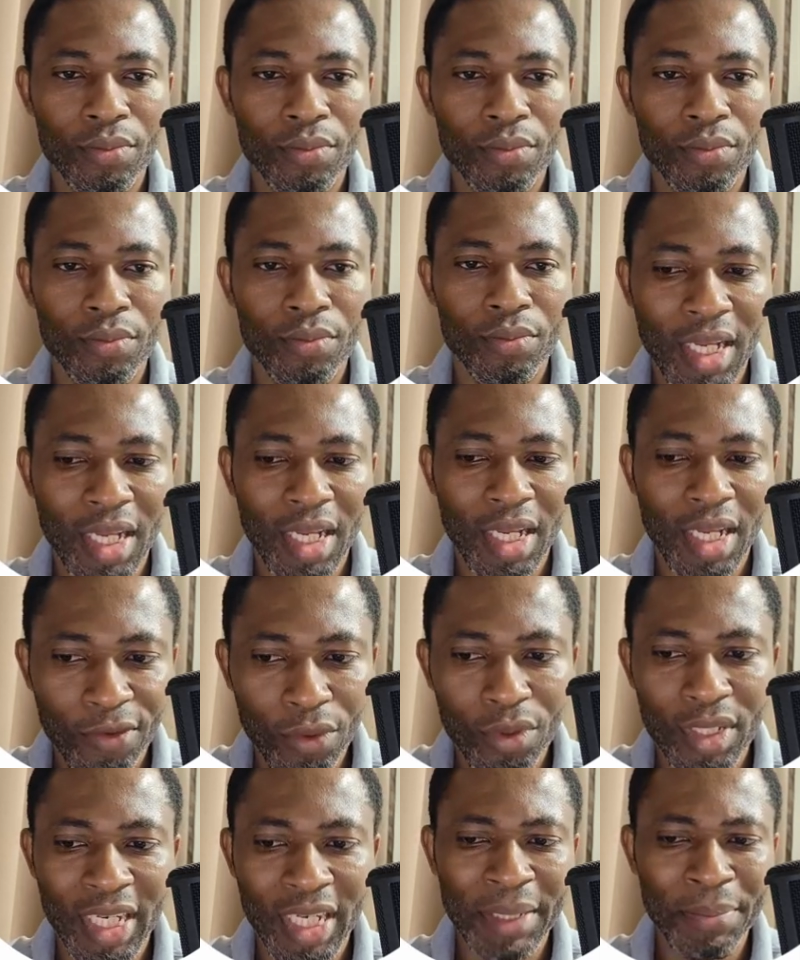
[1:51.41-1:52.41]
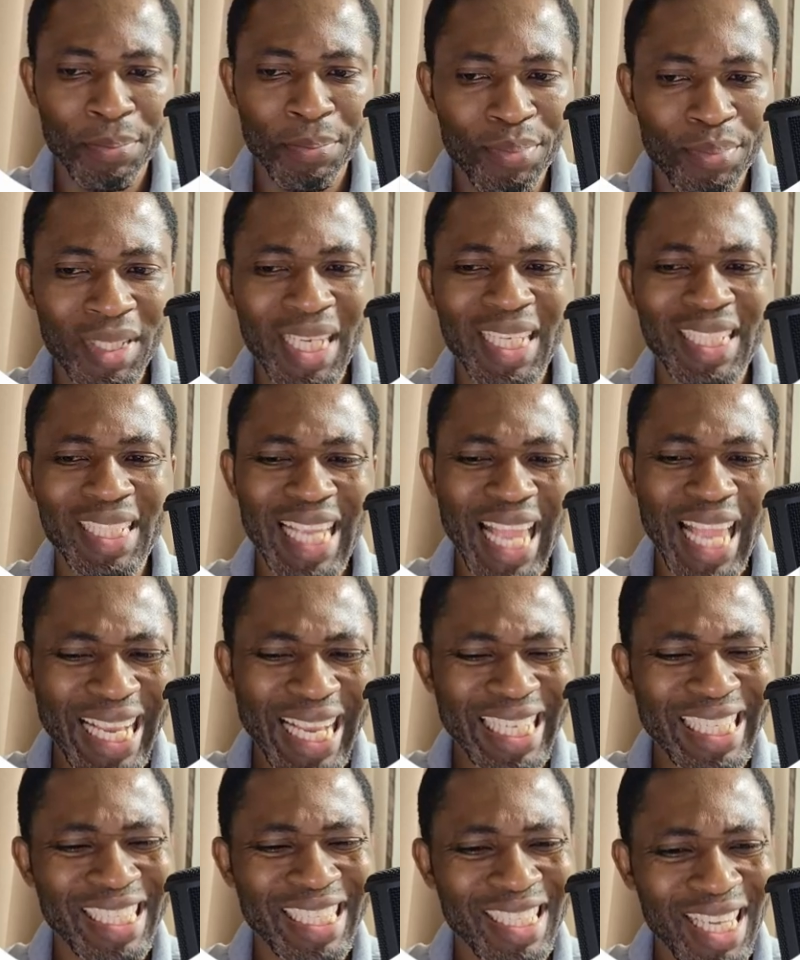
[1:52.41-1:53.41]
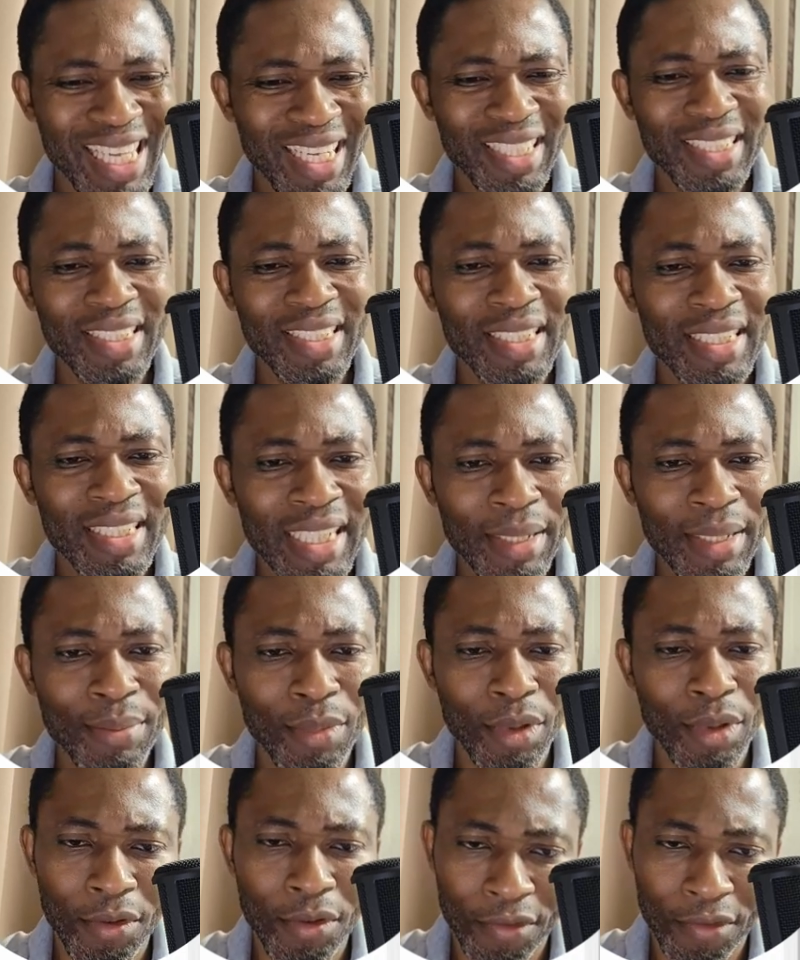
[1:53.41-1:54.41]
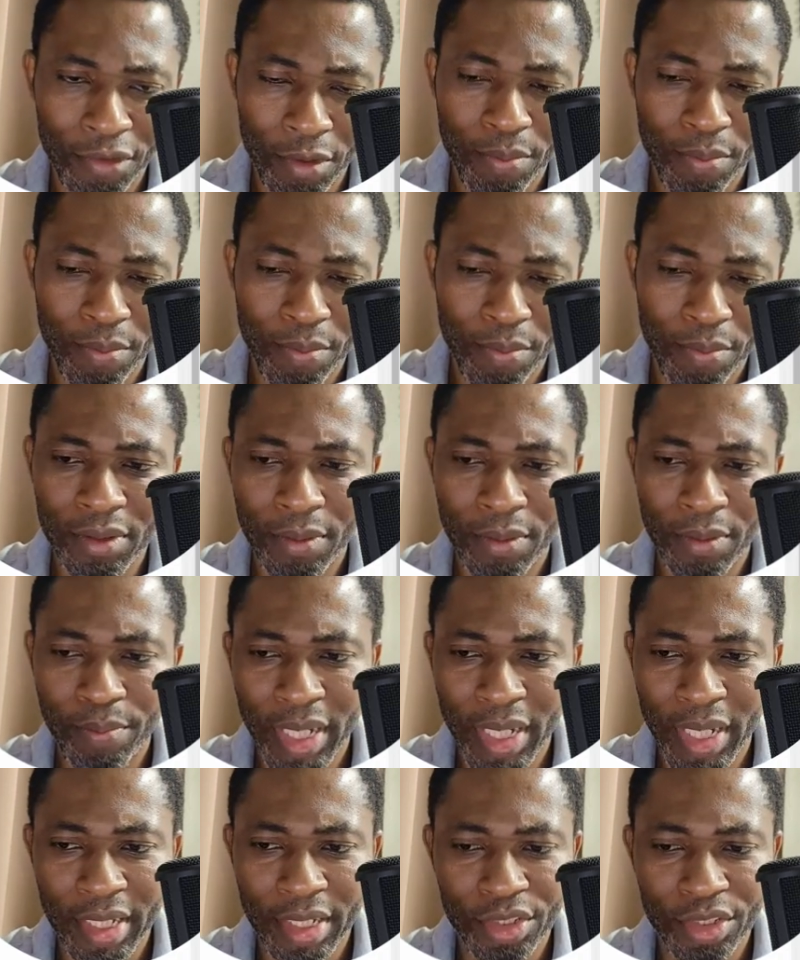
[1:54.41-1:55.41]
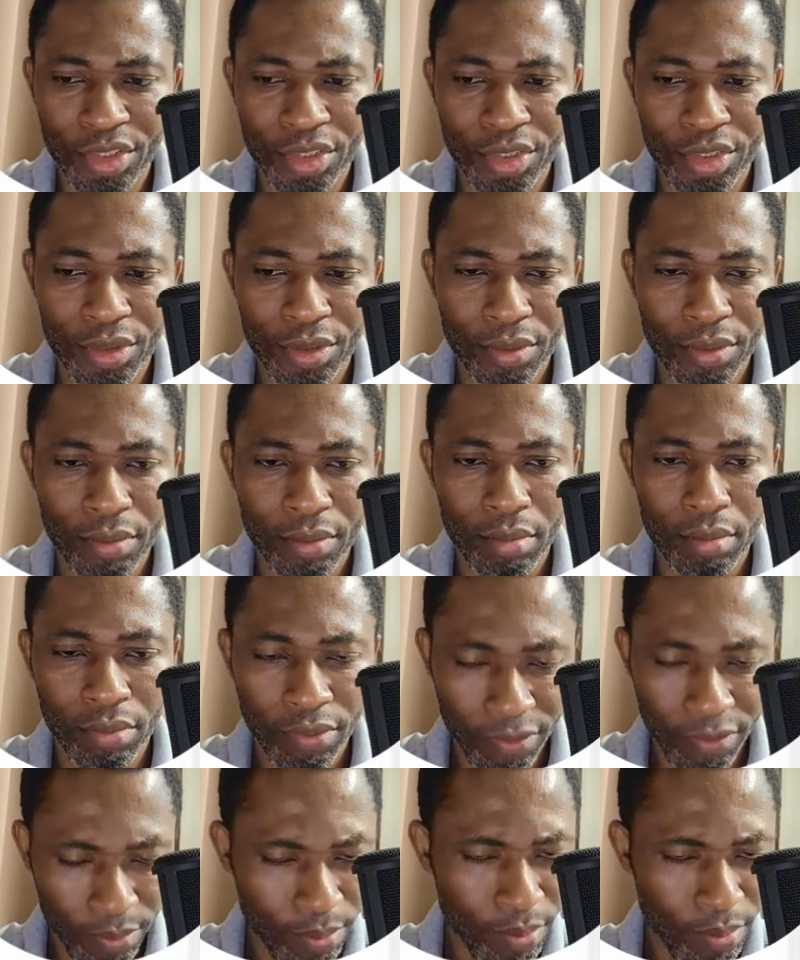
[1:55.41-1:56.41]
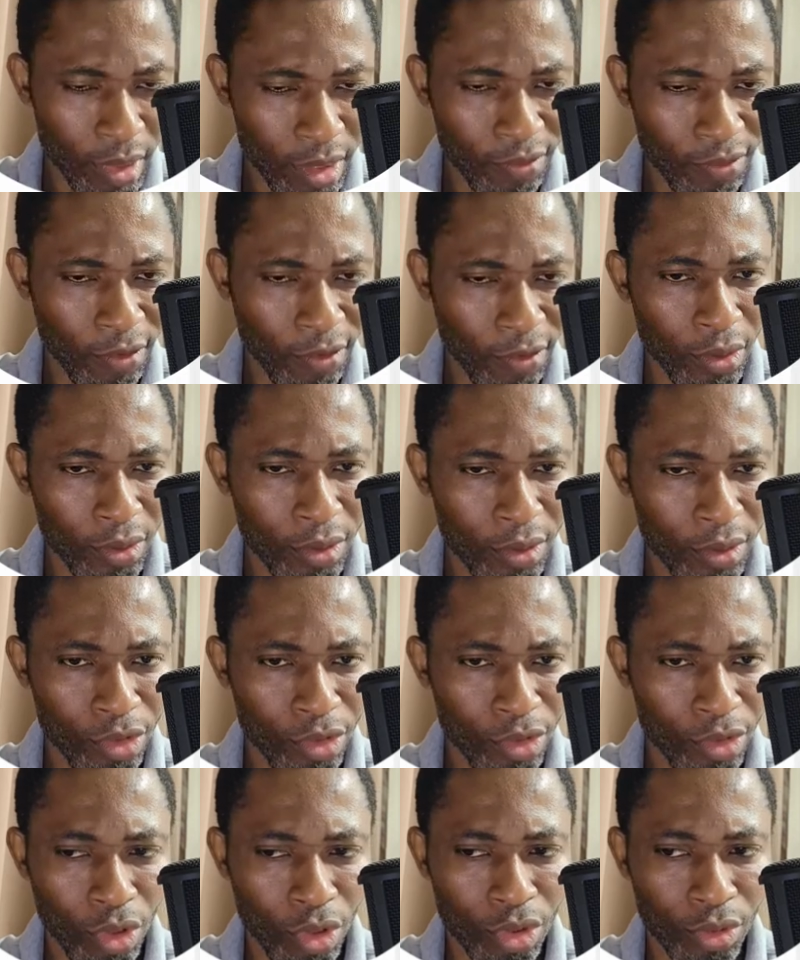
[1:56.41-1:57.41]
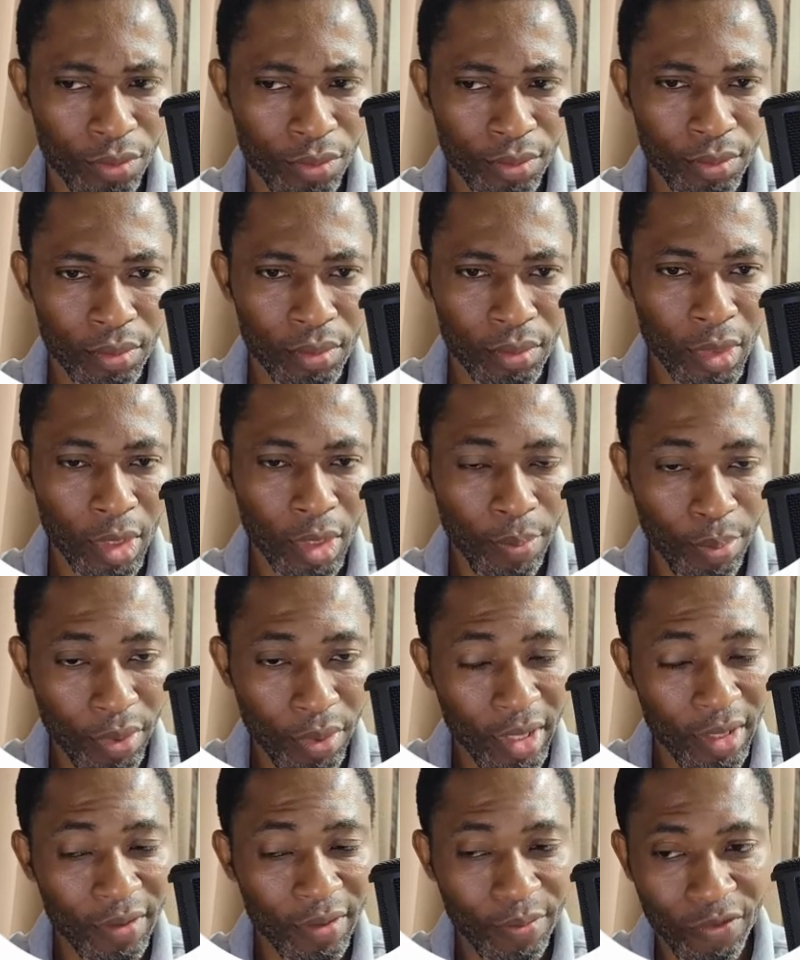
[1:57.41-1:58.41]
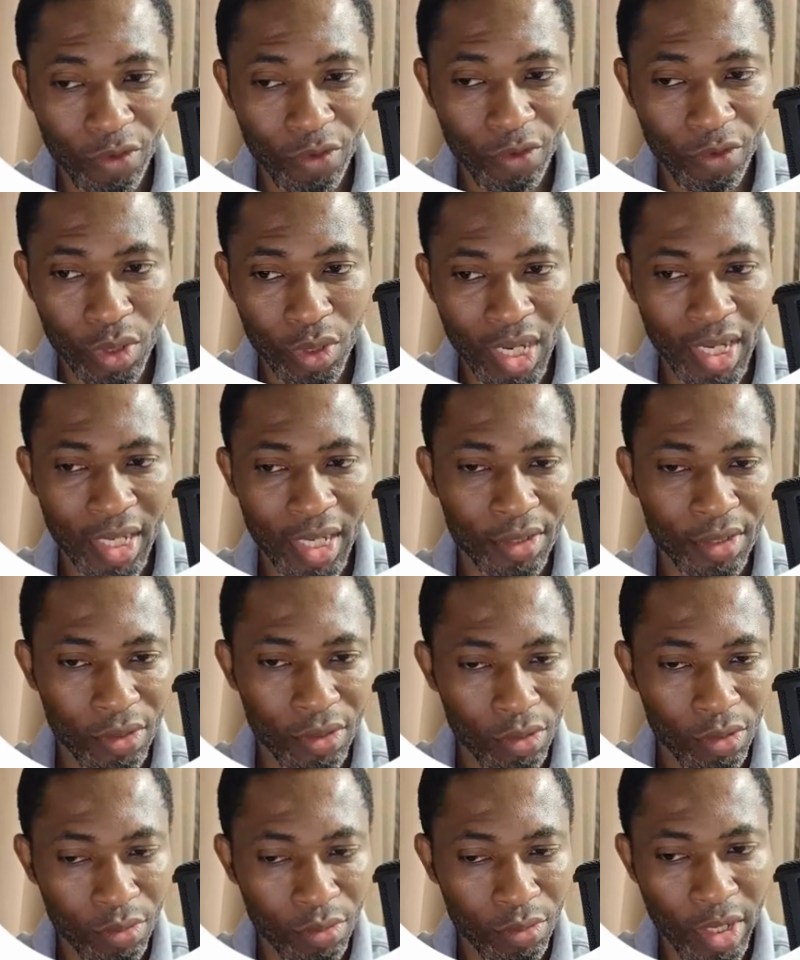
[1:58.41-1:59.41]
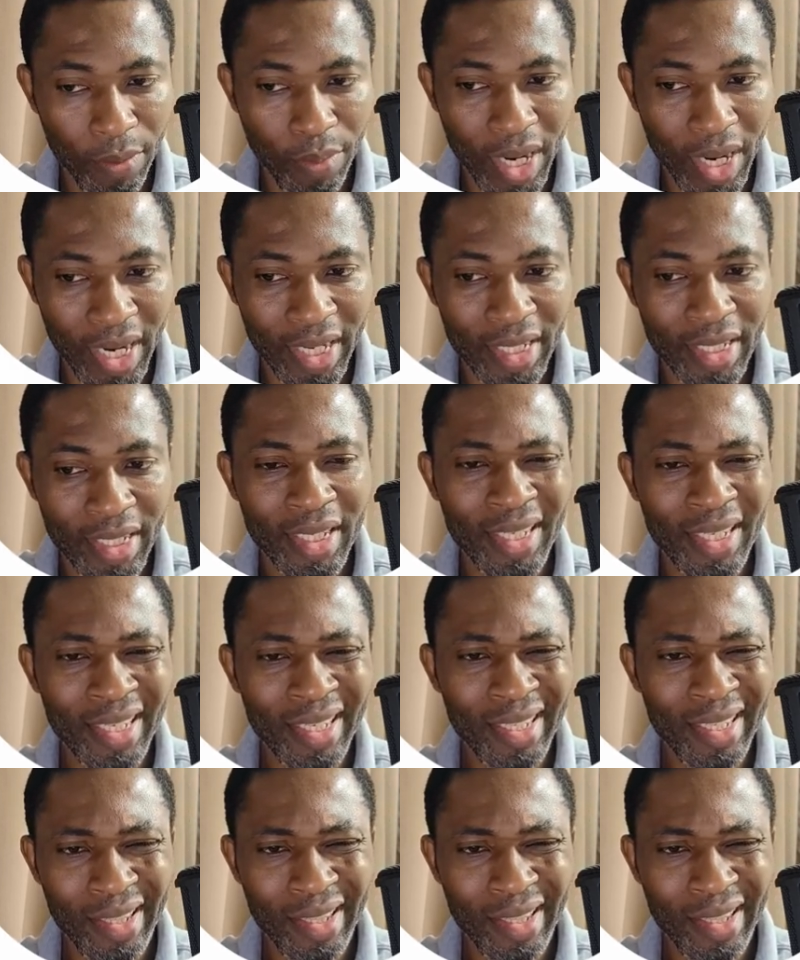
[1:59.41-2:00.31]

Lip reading: That folder bears exactly the name of your Python package. Please follow the structure. The parent folder is numeric pi. The